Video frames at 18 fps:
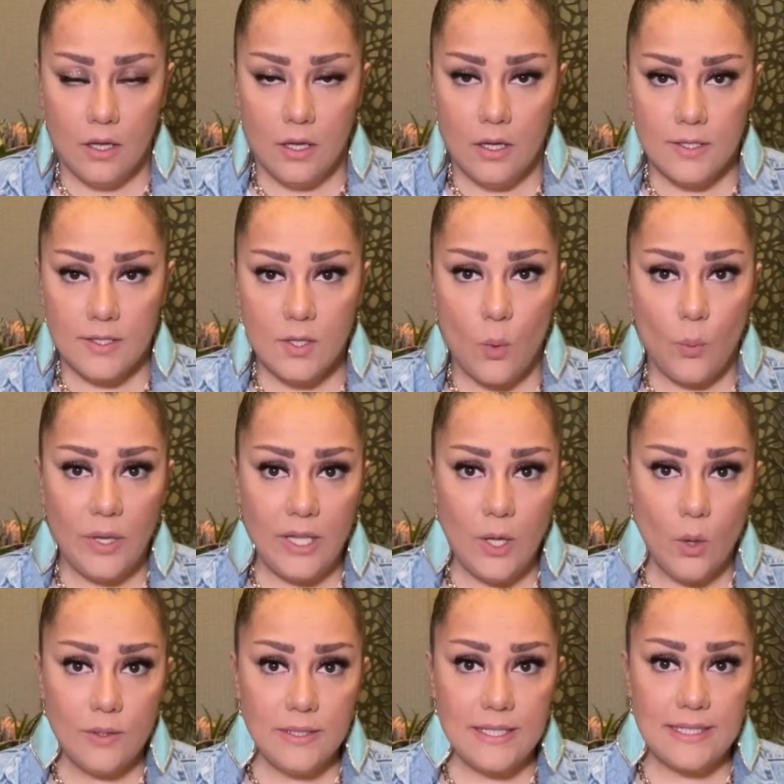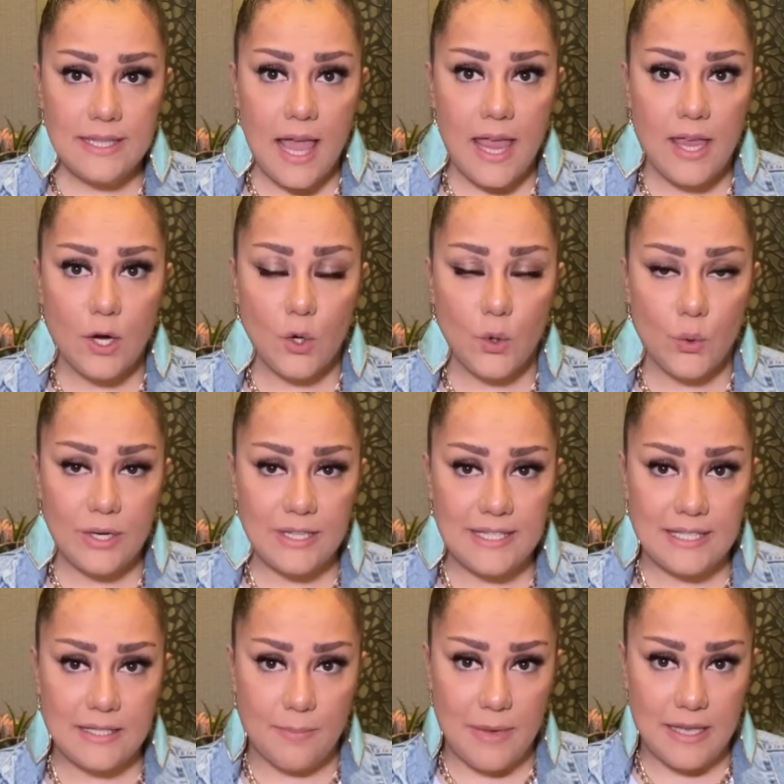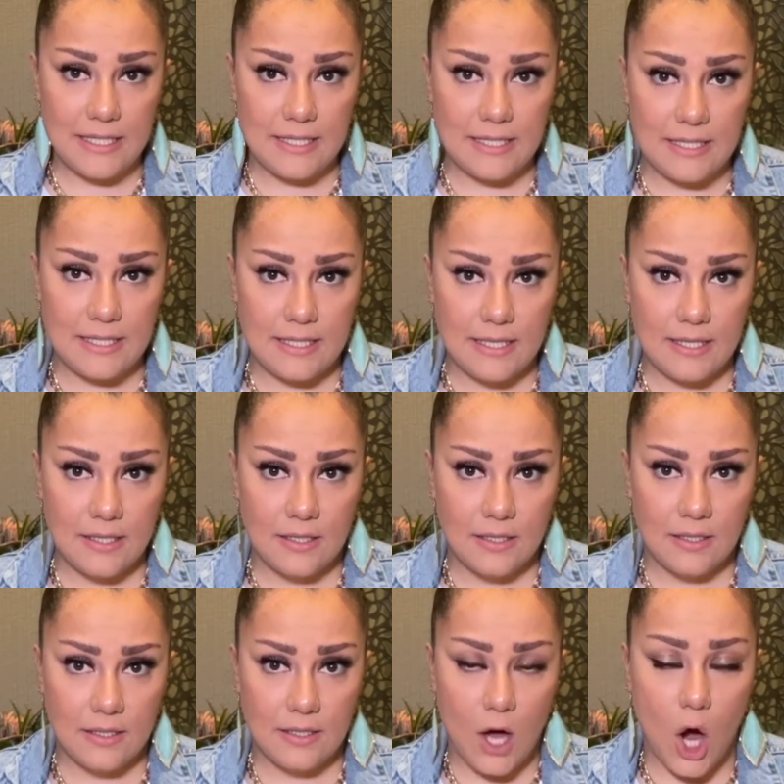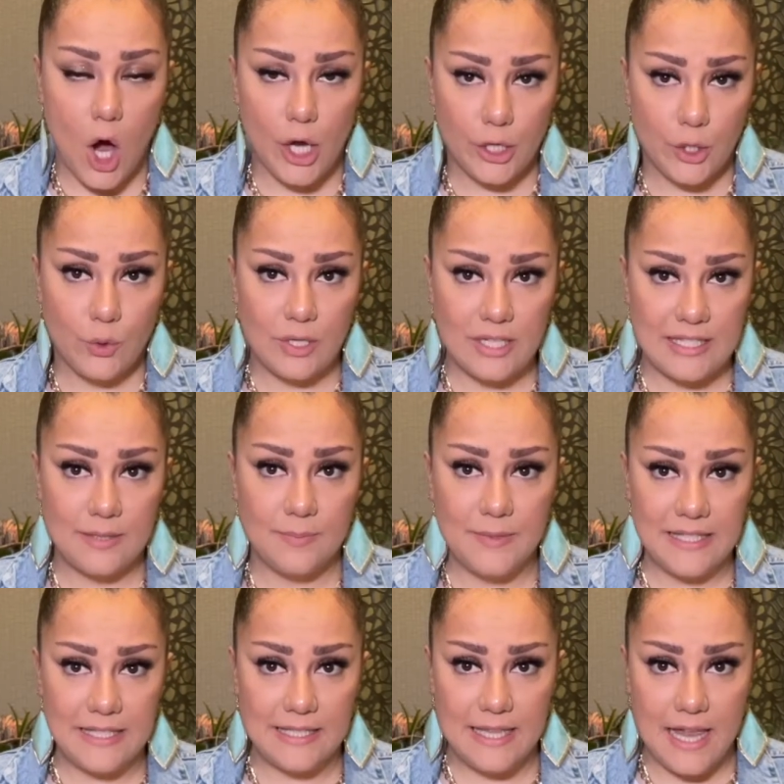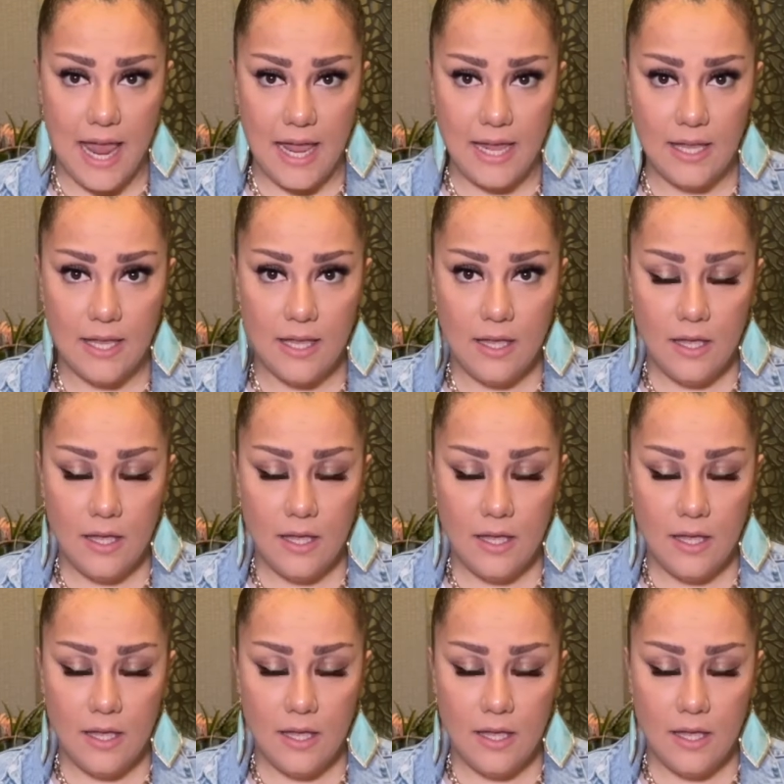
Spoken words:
So we don't say Christmas on Christmas Day.